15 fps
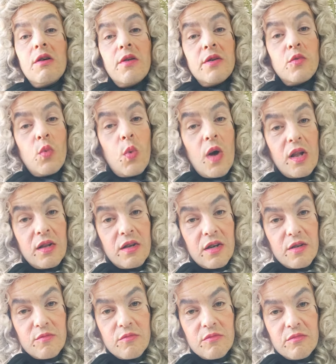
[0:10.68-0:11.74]
Hello and
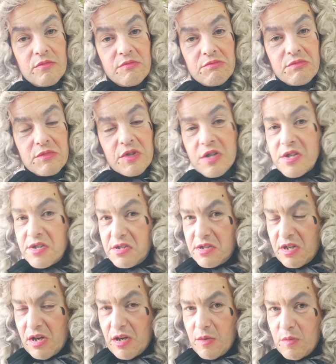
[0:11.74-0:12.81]
welcome. This
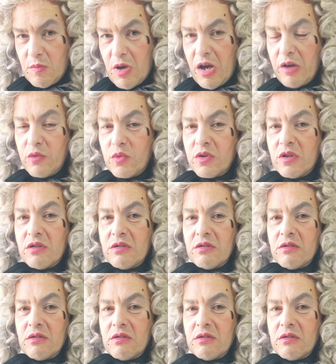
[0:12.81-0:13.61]
time I would